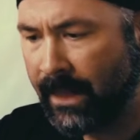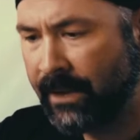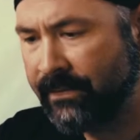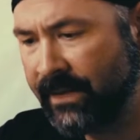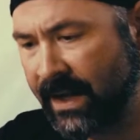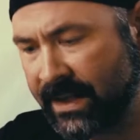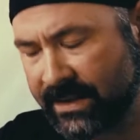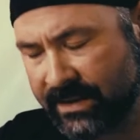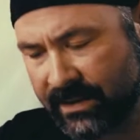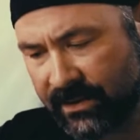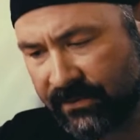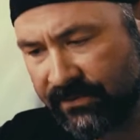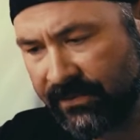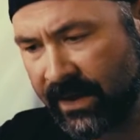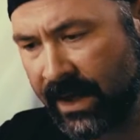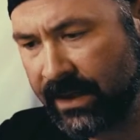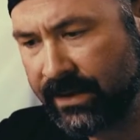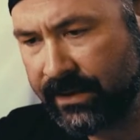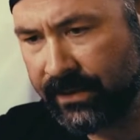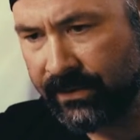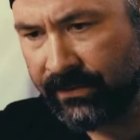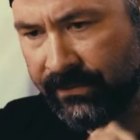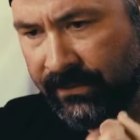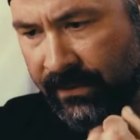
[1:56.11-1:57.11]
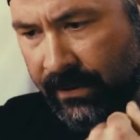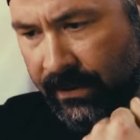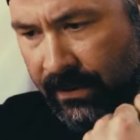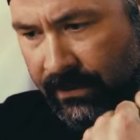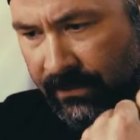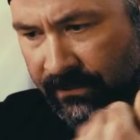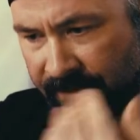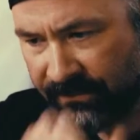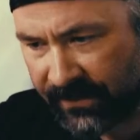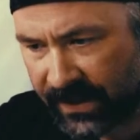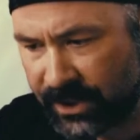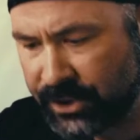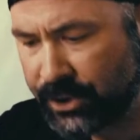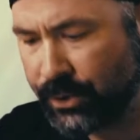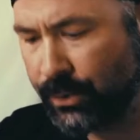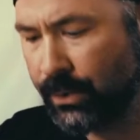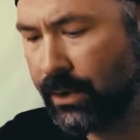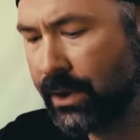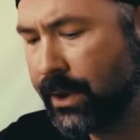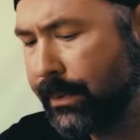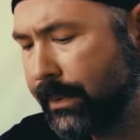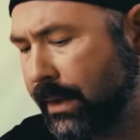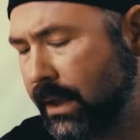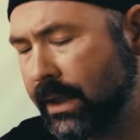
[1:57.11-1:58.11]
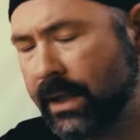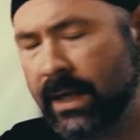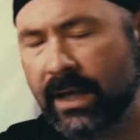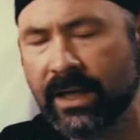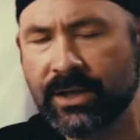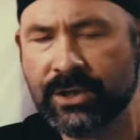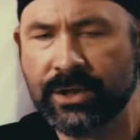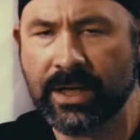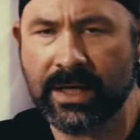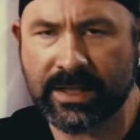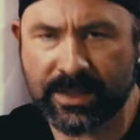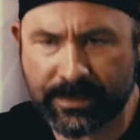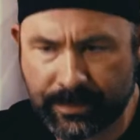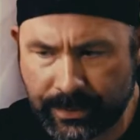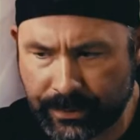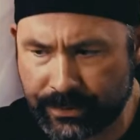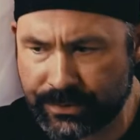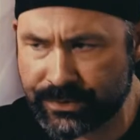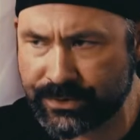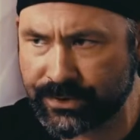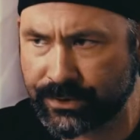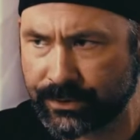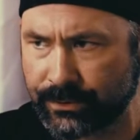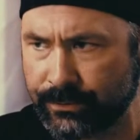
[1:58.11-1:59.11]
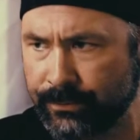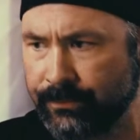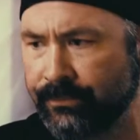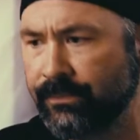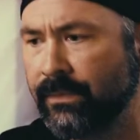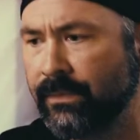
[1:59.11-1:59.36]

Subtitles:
That's an effective visual communication as opposed to